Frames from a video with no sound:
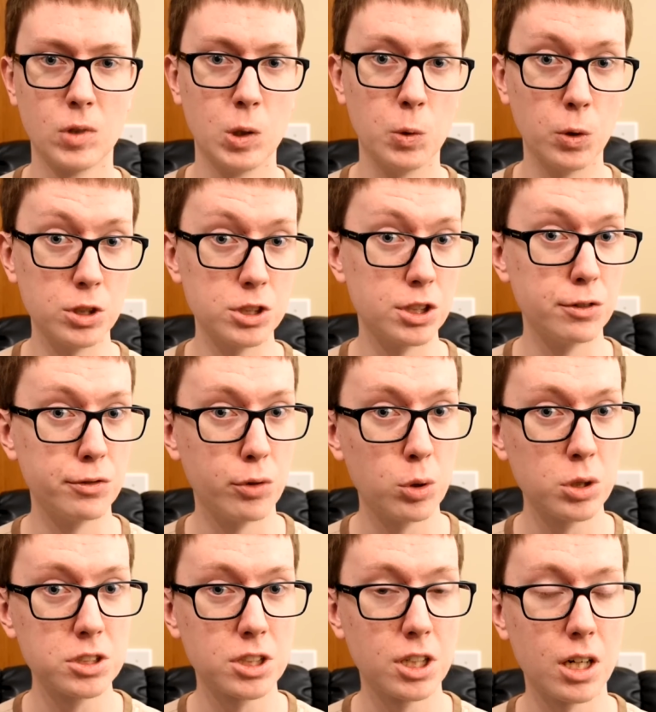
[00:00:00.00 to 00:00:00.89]
Whereas the
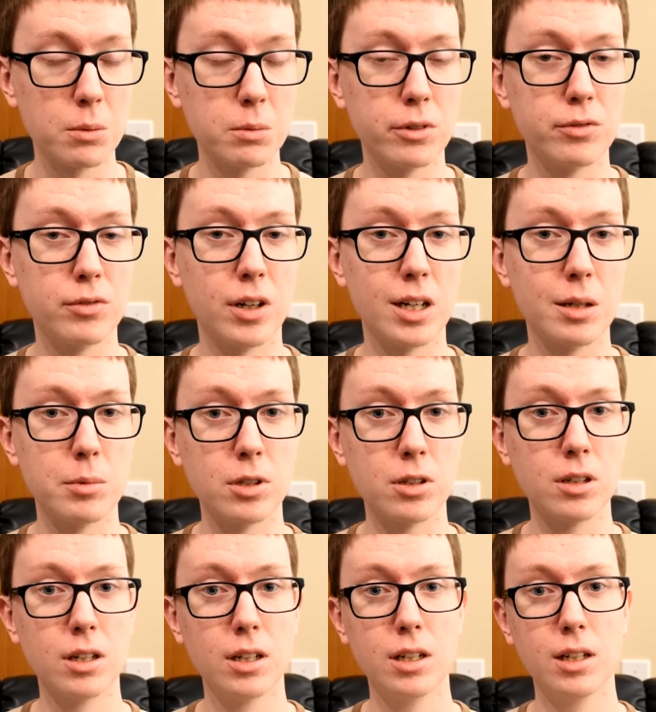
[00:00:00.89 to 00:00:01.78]
forged carbon
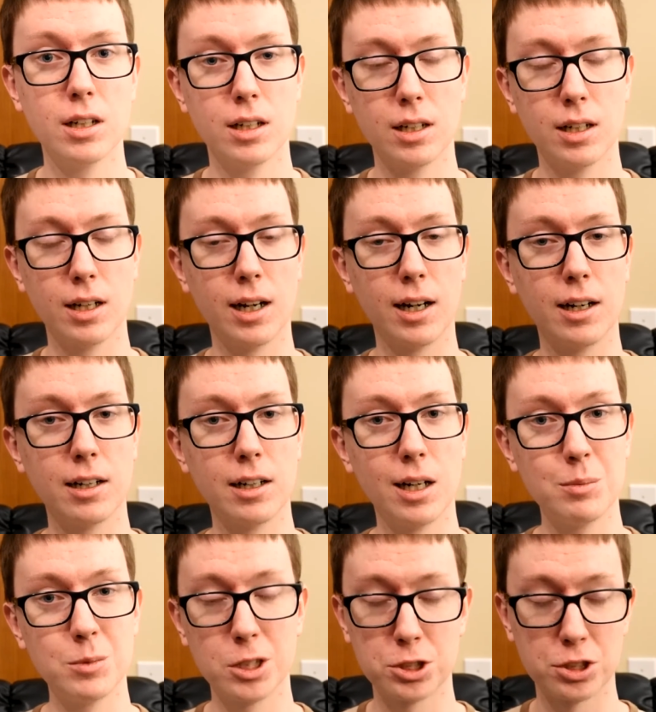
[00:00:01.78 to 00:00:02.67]
fiber, uh,
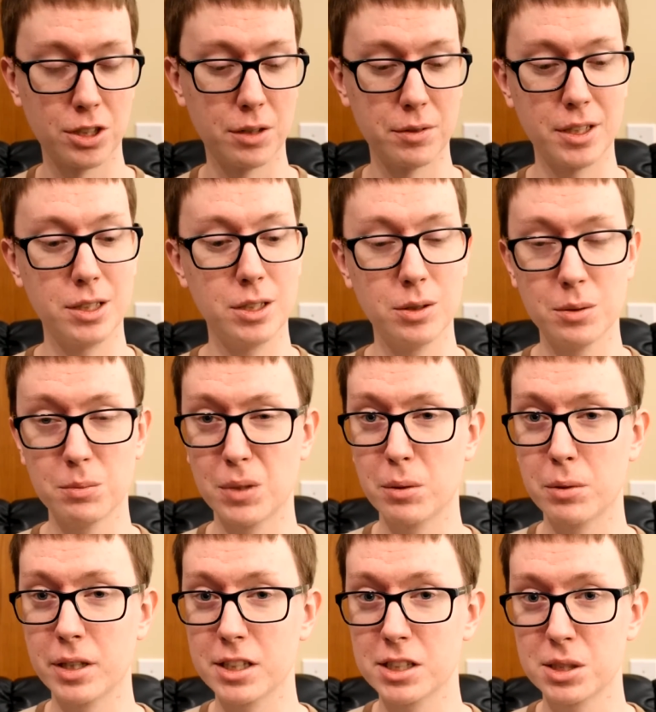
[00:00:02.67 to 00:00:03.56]
I'm not sure how they do it.
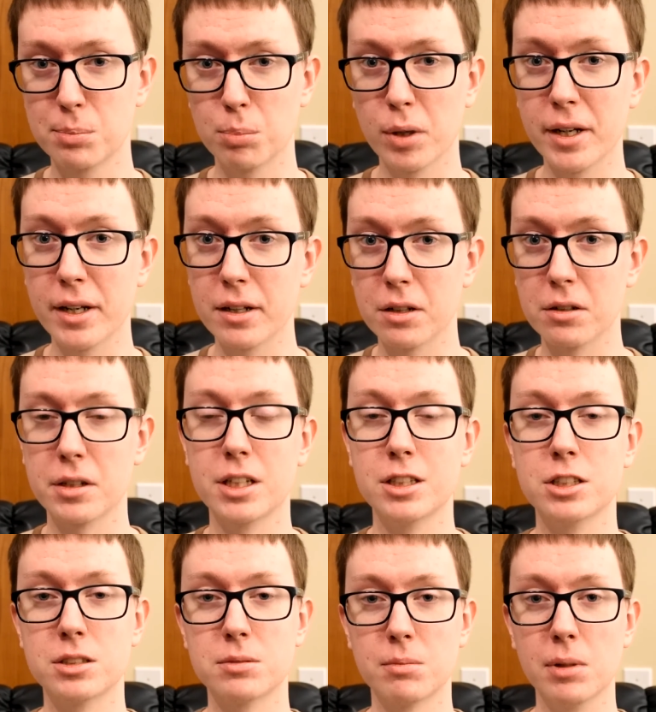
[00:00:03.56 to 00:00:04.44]
Maybe they spray it or they
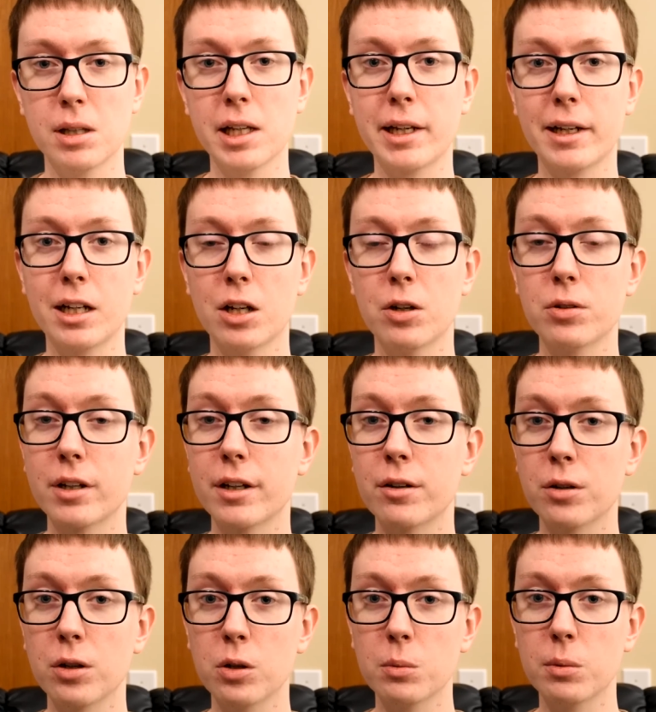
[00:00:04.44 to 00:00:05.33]
just lay it out. I
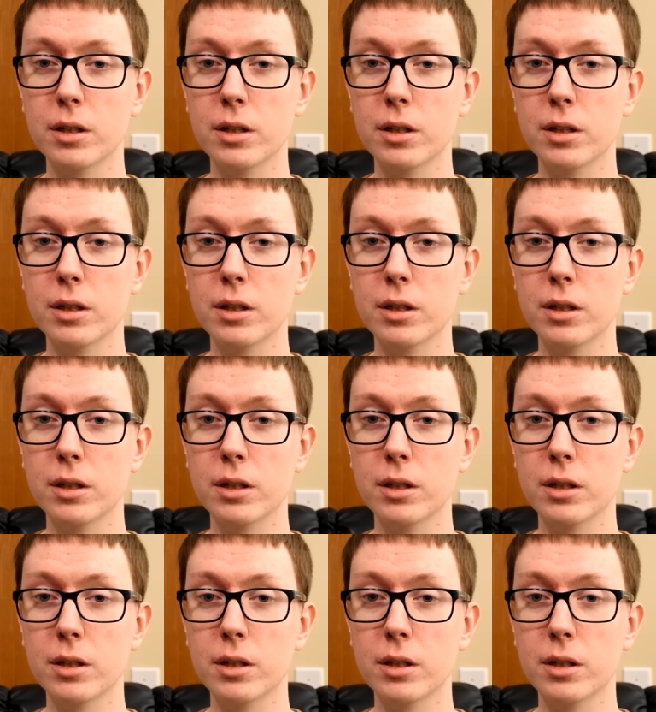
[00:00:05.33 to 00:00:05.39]
don't know.